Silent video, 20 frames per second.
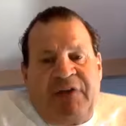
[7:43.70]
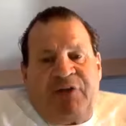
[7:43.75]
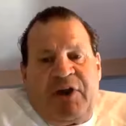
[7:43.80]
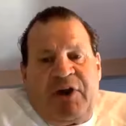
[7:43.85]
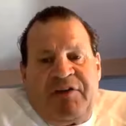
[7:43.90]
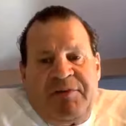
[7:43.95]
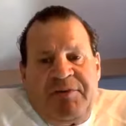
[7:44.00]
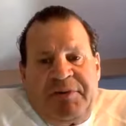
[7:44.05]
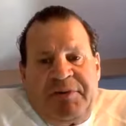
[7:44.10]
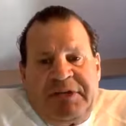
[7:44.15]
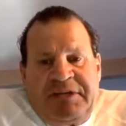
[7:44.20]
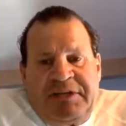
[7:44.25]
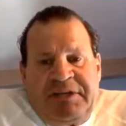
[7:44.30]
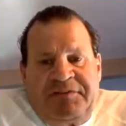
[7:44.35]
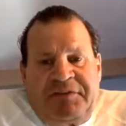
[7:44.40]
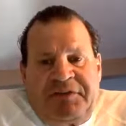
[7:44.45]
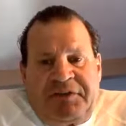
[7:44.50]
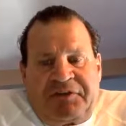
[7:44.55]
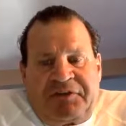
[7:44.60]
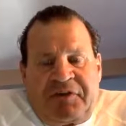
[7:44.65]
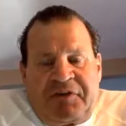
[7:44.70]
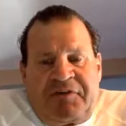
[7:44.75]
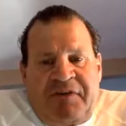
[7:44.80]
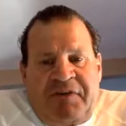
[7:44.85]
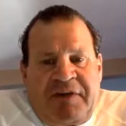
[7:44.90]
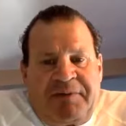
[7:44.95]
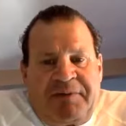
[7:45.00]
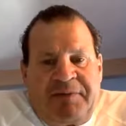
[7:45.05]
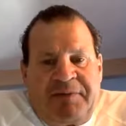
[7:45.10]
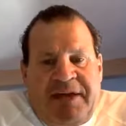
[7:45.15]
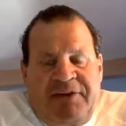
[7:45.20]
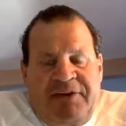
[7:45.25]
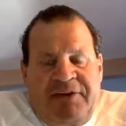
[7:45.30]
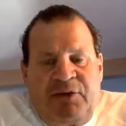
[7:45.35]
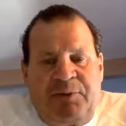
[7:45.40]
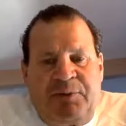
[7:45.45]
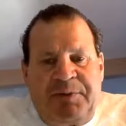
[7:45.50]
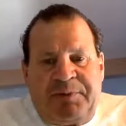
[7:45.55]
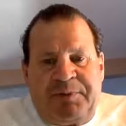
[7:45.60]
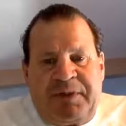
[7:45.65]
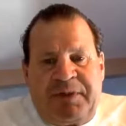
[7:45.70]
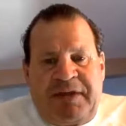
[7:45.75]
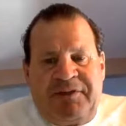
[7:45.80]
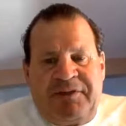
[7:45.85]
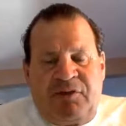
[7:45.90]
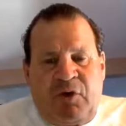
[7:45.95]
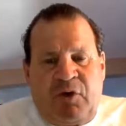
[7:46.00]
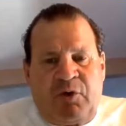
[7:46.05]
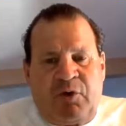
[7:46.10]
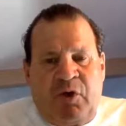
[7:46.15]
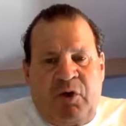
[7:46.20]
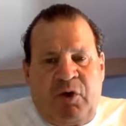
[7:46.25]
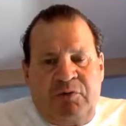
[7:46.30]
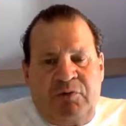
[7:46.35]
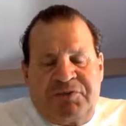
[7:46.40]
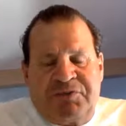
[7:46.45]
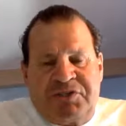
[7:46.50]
everybody lived in a 3-family. I didn't know people had their own homes.